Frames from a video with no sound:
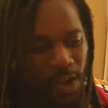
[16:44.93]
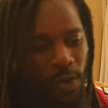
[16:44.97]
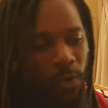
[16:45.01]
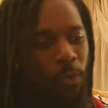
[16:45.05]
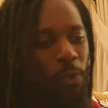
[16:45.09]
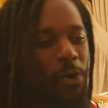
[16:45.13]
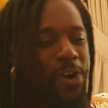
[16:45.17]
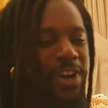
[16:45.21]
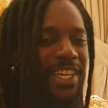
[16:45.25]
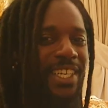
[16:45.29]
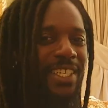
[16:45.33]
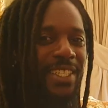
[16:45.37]

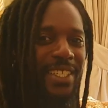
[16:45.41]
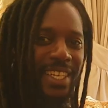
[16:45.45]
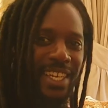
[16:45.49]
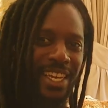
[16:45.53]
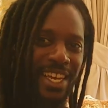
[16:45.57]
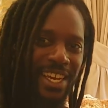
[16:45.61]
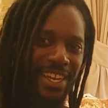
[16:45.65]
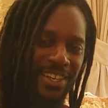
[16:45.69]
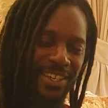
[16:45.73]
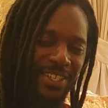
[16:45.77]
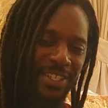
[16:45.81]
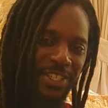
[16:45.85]
one is
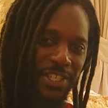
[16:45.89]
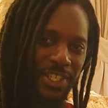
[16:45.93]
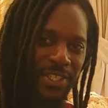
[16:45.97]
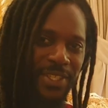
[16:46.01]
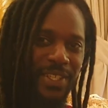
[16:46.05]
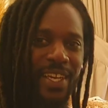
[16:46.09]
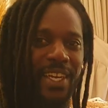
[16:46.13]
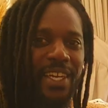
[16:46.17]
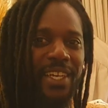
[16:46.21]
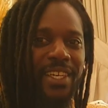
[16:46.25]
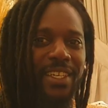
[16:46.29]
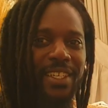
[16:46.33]
an energy
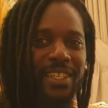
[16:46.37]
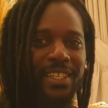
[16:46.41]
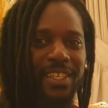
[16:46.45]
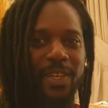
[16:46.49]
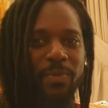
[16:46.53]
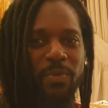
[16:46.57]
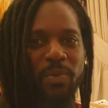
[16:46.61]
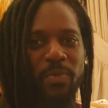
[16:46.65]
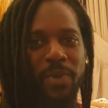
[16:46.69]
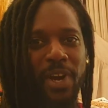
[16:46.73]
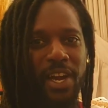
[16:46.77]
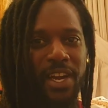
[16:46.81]
thing,
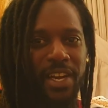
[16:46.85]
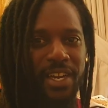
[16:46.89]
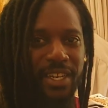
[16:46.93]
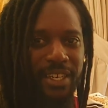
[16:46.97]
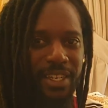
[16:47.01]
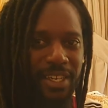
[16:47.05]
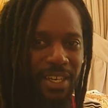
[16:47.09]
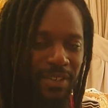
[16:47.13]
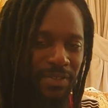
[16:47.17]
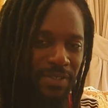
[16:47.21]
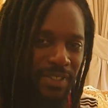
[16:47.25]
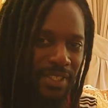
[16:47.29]
keeping my hair
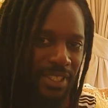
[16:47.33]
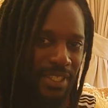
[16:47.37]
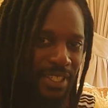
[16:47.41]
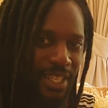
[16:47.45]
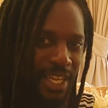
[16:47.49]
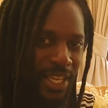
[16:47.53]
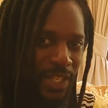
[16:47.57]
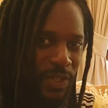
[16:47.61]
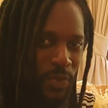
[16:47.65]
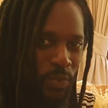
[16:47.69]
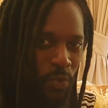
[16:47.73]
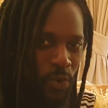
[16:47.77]
covered.
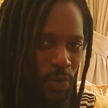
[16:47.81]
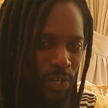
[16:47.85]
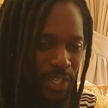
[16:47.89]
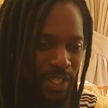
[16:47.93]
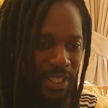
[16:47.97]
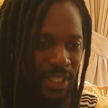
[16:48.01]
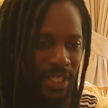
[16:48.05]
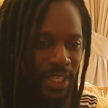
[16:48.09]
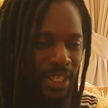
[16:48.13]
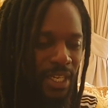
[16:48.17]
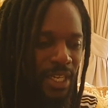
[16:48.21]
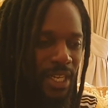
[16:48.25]
That's
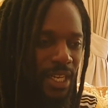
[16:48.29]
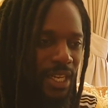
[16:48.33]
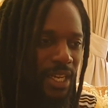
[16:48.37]
one.